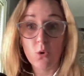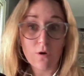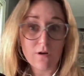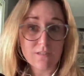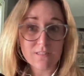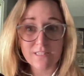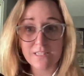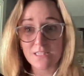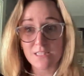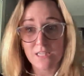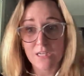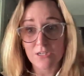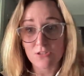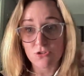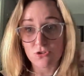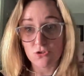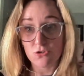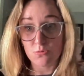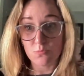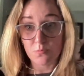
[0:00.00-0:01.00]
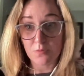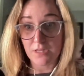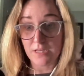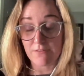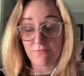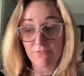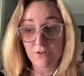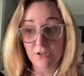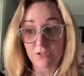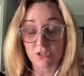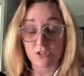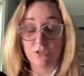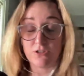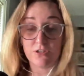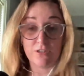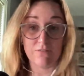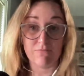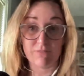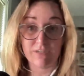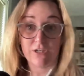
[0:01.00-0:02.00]
Who else is there to play first? Are you
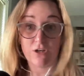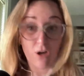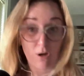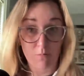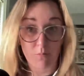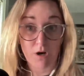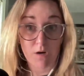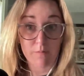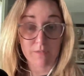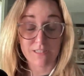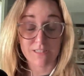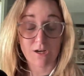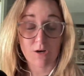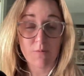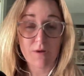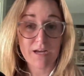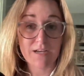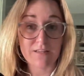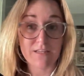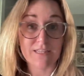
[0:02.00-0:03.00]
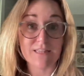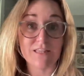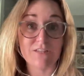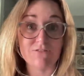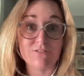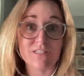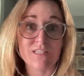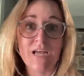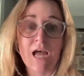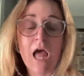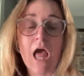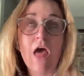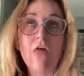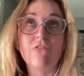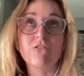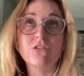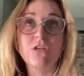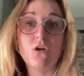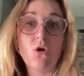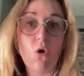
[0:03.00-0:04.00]
going to recall Bobby Dalbec? Like, there's
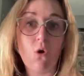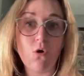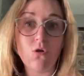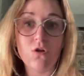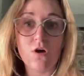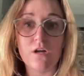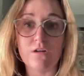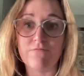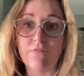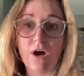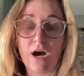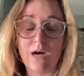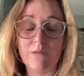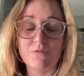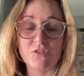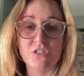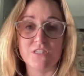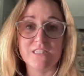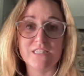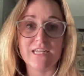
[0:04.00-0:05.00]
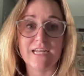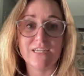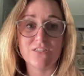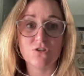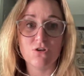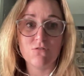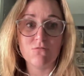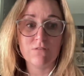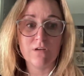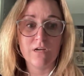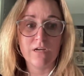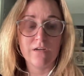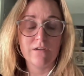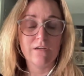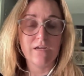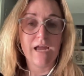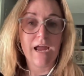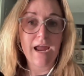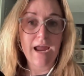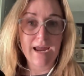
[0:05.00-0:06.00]
not a whole lot of options. And I don't
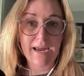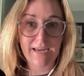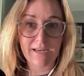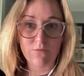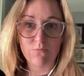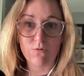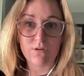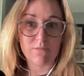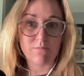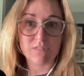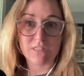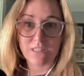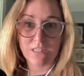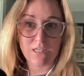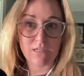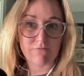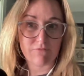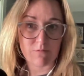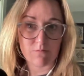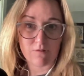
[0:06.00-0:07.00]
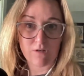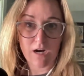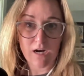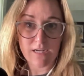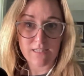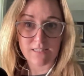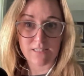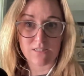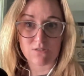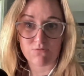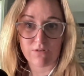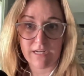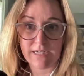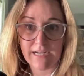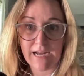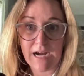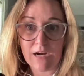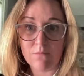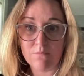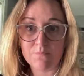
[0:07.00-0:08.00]
hate what I'm seeing from Casas right
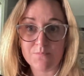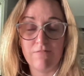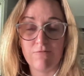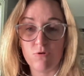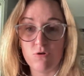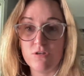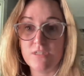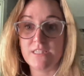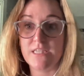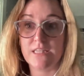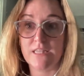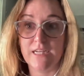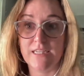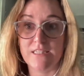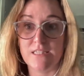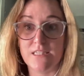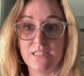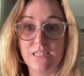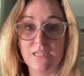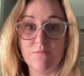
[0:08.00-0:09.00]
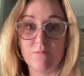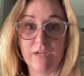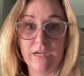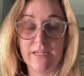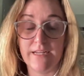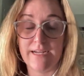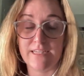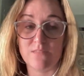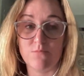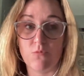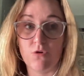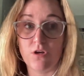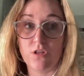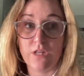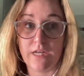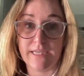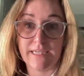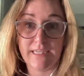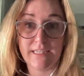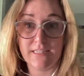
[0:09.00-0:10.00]
now. Of course, I'd like to see him connect more
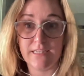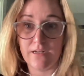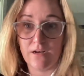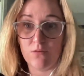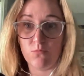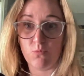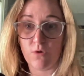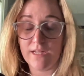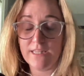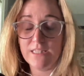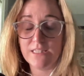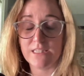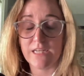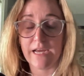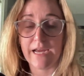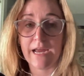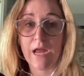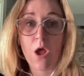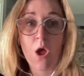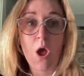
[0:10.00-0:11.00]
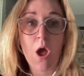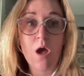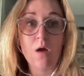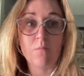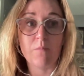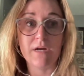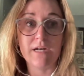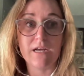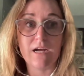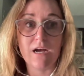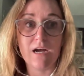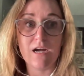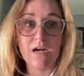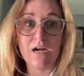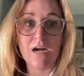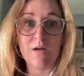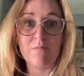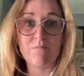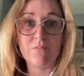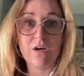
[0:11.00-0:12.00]
like he did on Wednesday, but
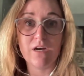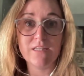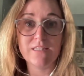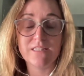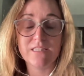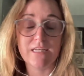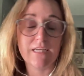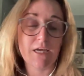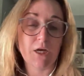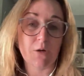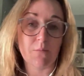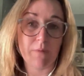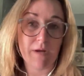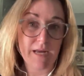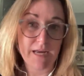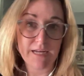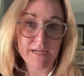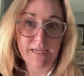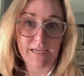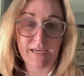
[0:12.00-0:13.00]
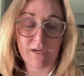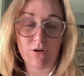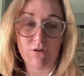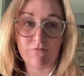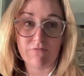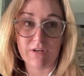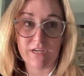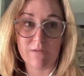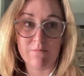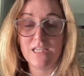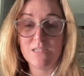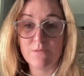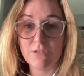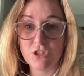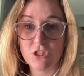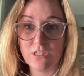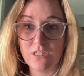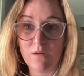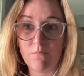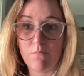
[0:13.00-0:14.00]
I'm not sitting here panicking over him,
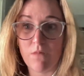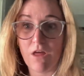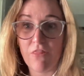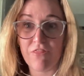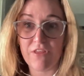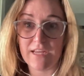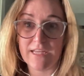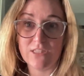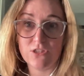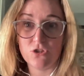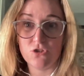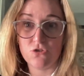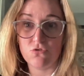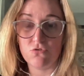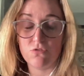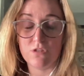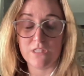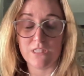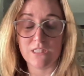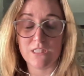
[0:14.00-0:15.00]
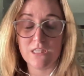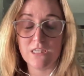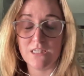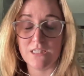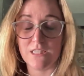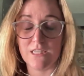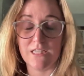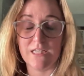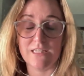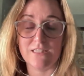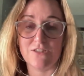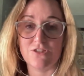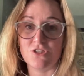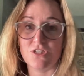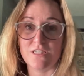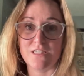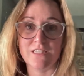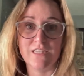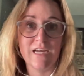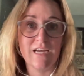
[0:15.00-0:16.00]
especially a month into the season. It's
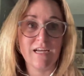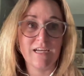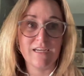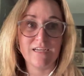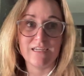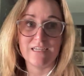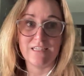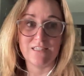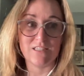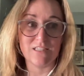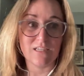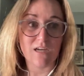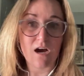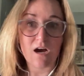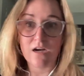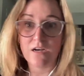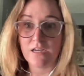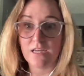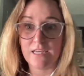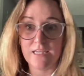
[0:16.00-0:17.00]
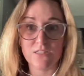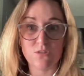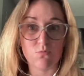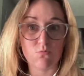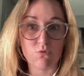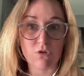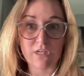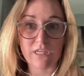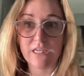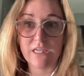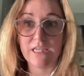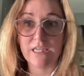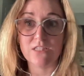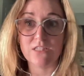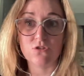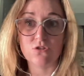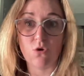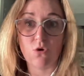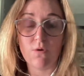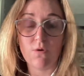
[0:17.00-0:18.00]
just, he's young, he's a rookie,
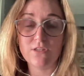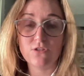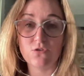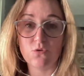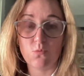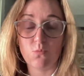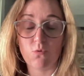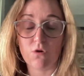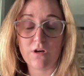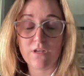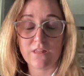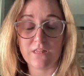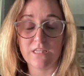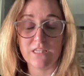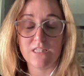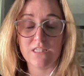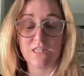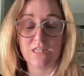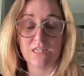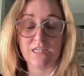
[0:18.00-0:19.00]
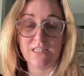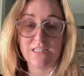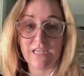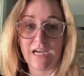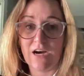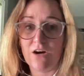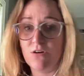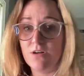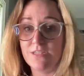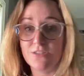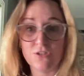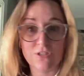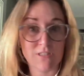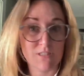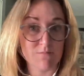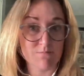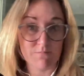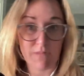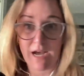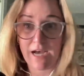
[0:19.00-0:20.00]
he's going to work these things out. It's just
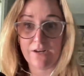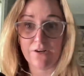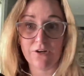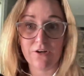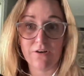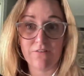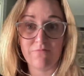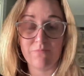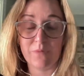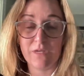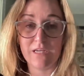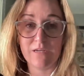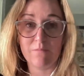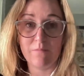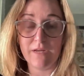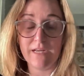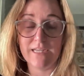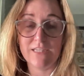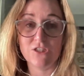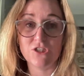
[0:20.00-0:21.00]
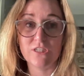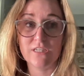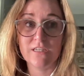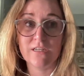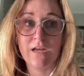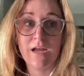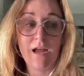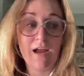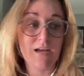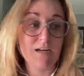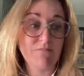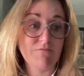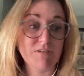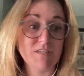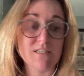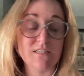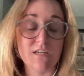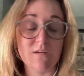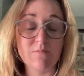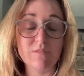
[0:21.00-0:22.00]
a matter of being patient. And if he
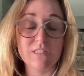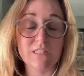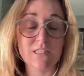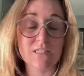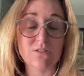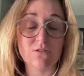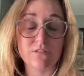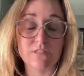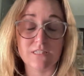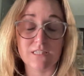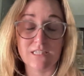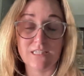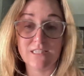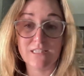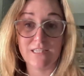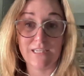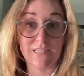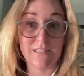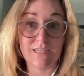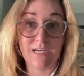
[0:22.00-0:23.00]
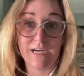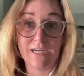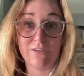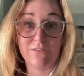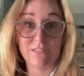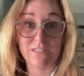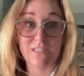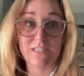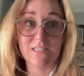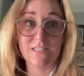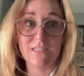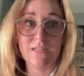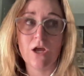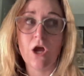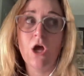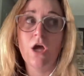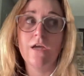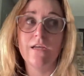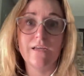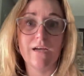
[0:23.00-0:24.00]
slumps this season, the entire season,
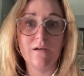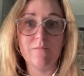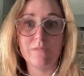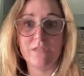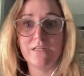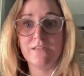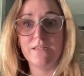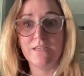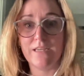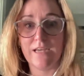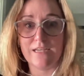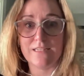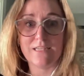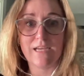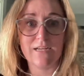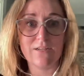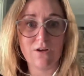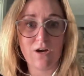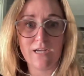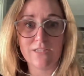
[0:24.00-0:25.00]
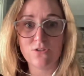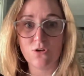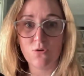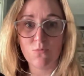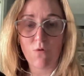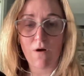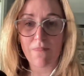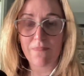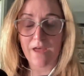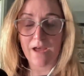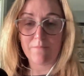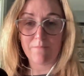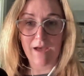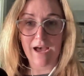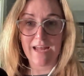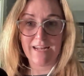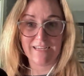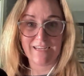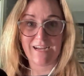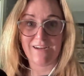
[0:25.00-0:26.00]
I mean, yes, I don't want that
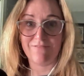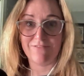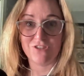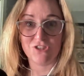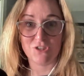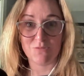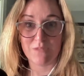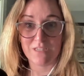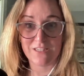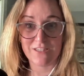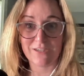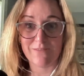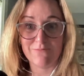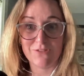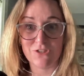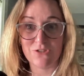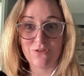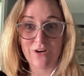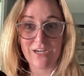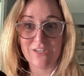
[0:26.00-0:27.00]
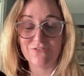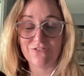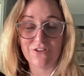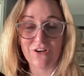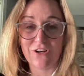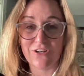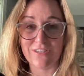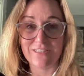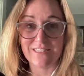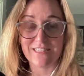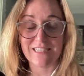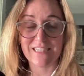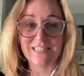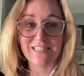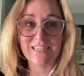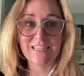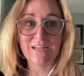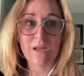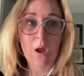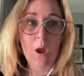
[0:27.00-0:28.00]
batting average to be sub 200 all
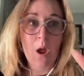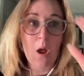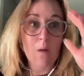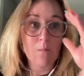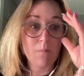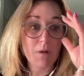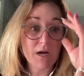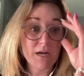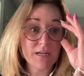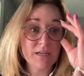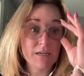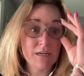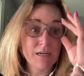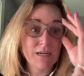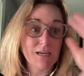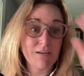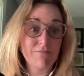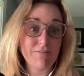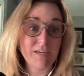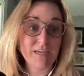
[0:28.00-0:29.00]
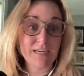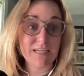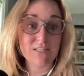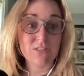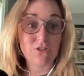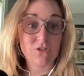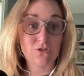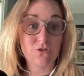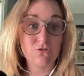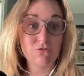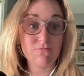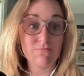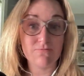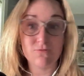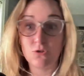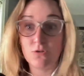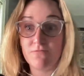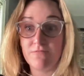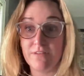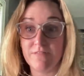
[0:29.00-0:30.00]
season, but if he hits
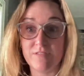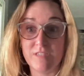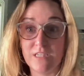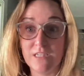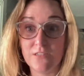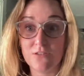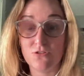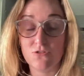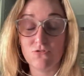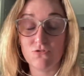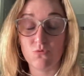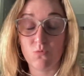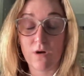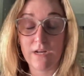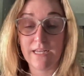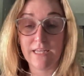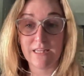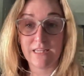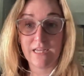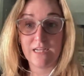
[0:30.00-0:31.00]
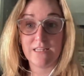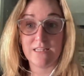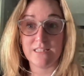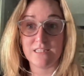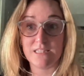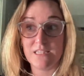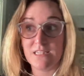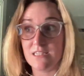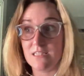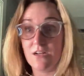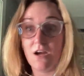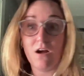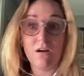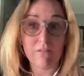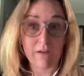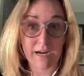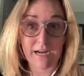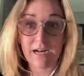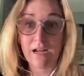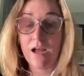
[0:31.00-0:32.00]
215, 220 at the end of the season, all
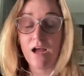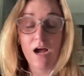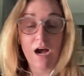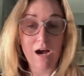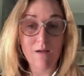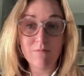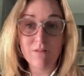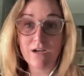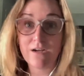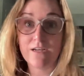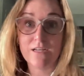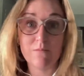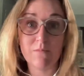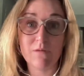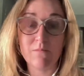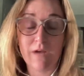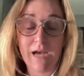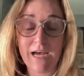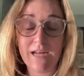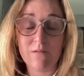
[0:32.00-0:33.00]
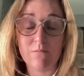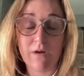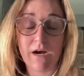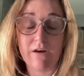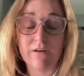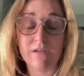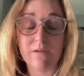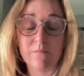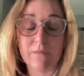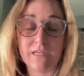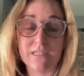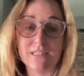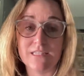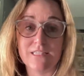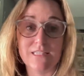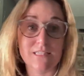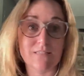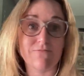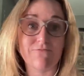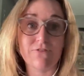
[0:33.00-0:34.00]
right, I'm not going to be mad about it because
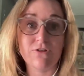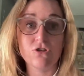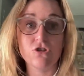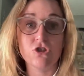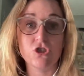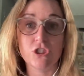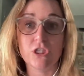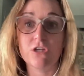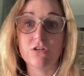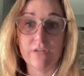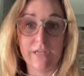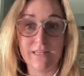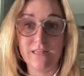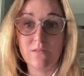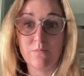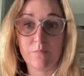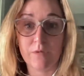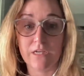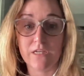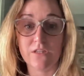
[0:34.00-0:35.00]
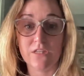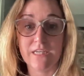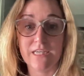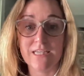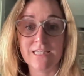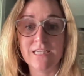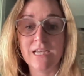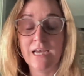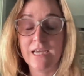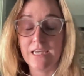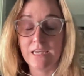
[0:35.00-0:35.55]
it's his first year in the big leagues.